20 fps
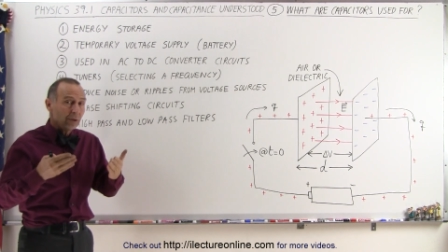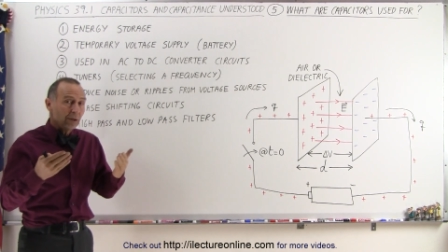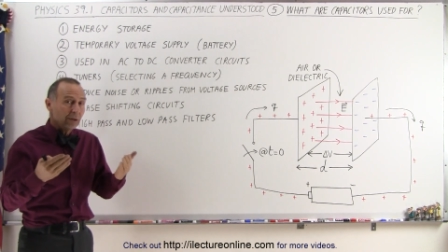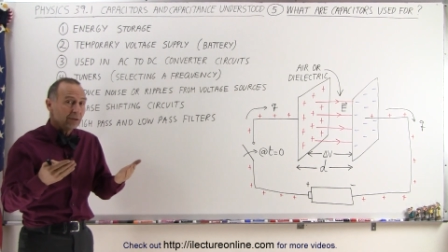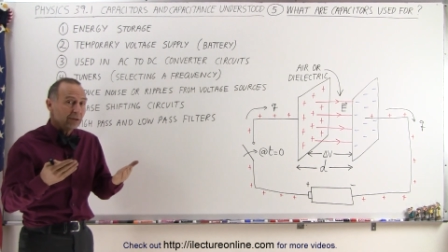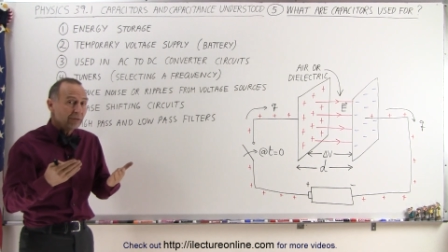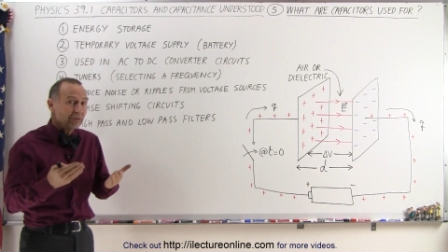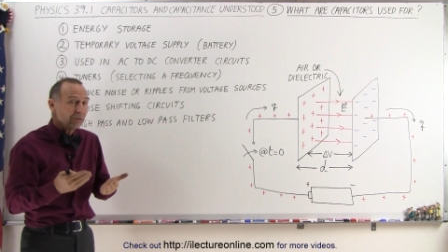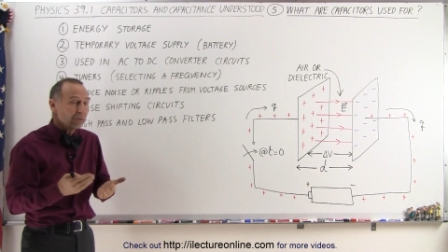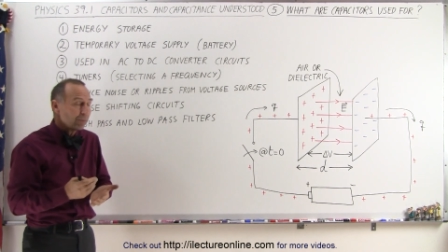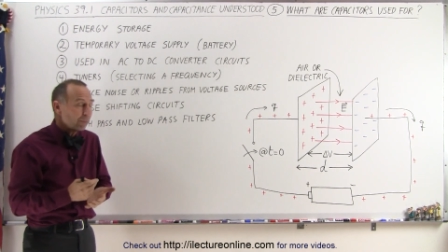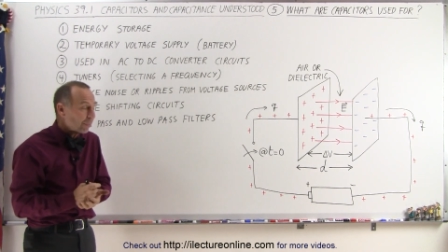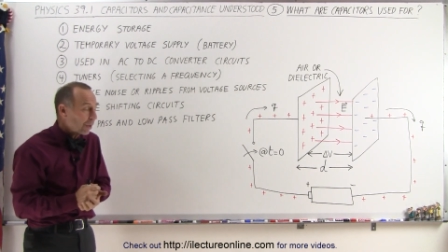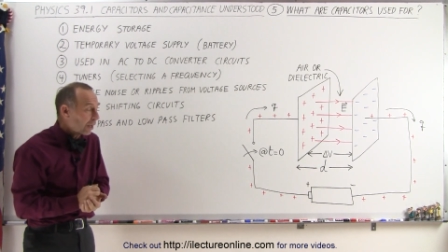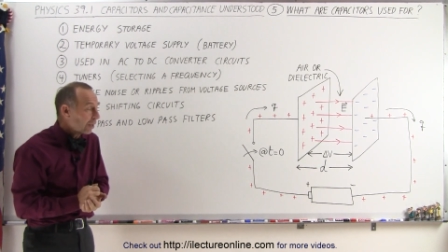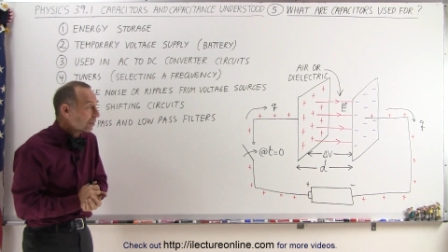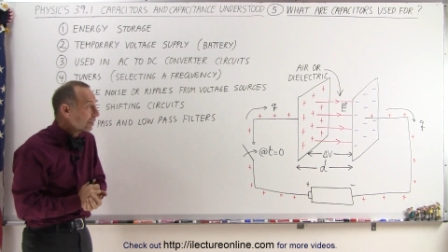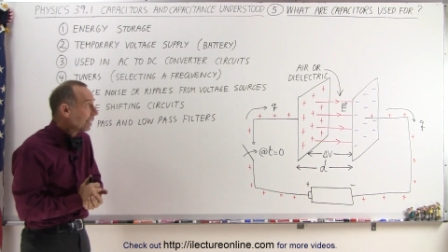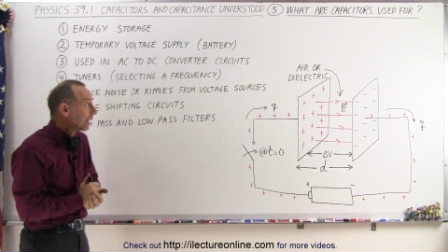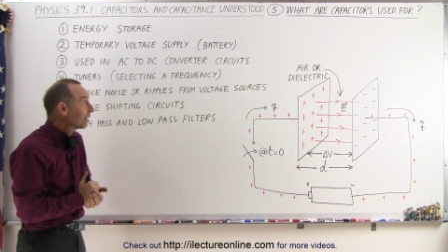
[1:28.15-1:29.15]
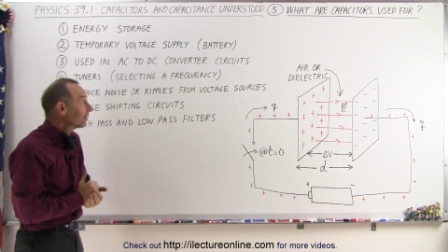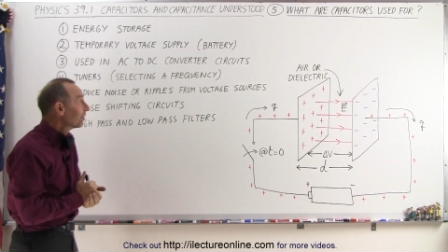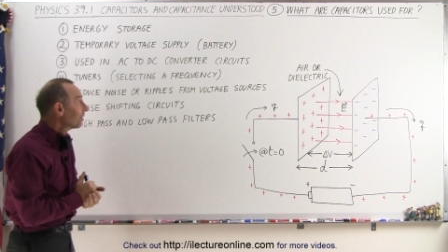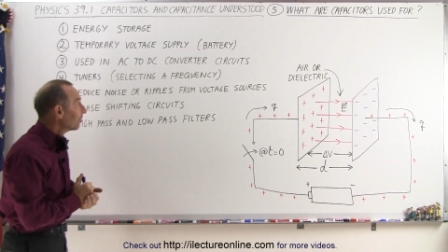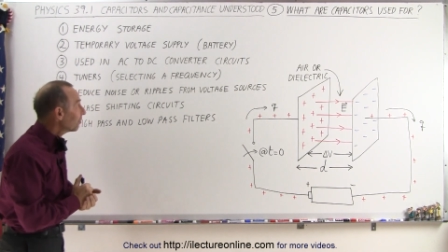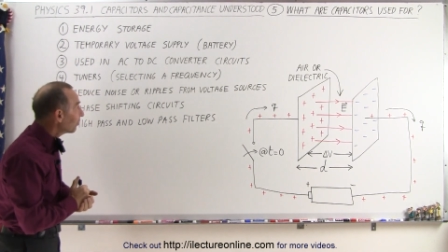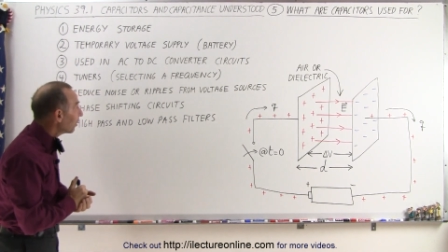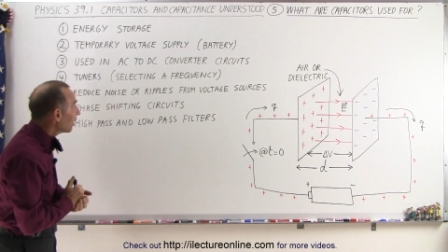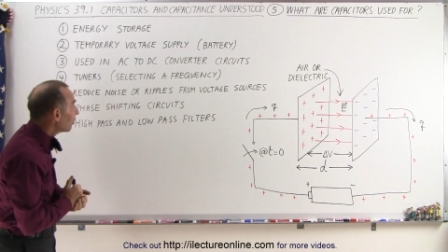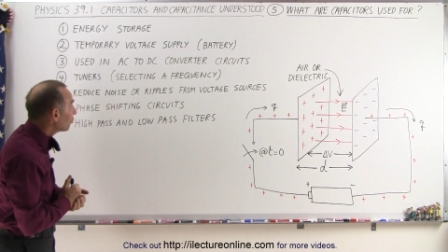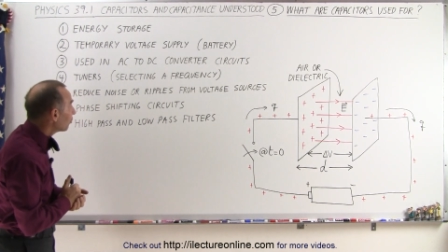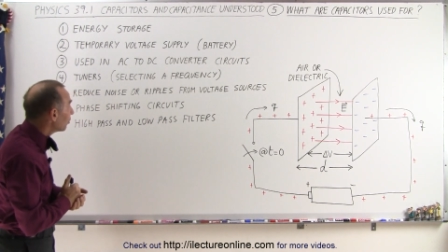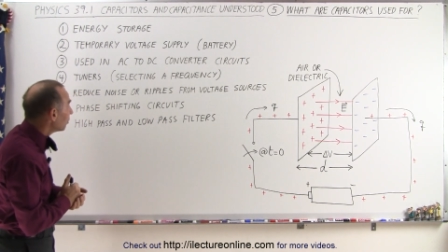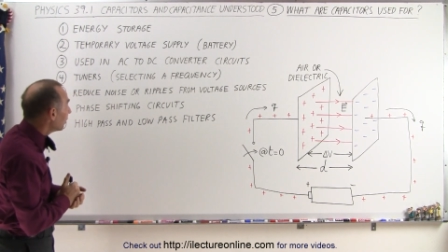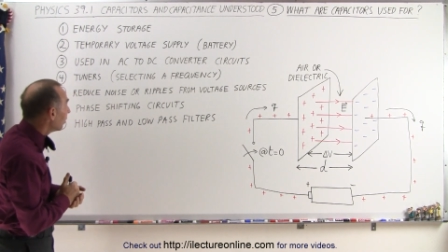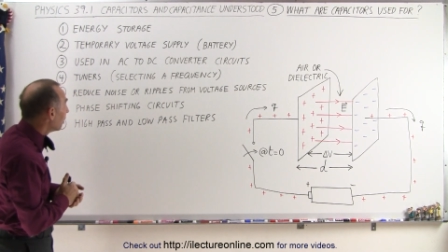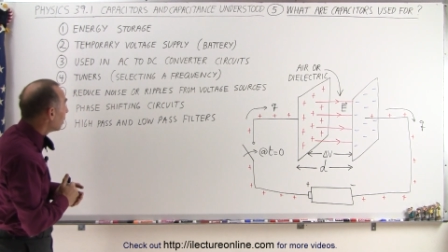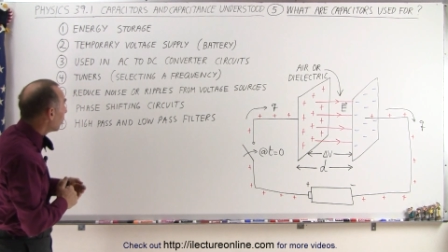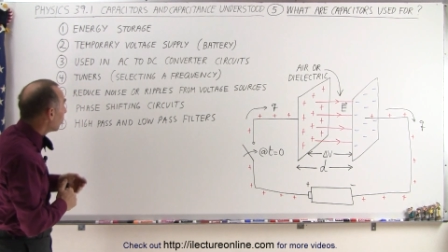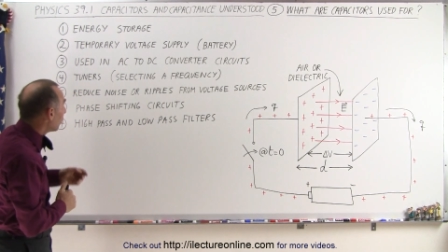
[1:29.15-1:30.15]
a different broadcasting station.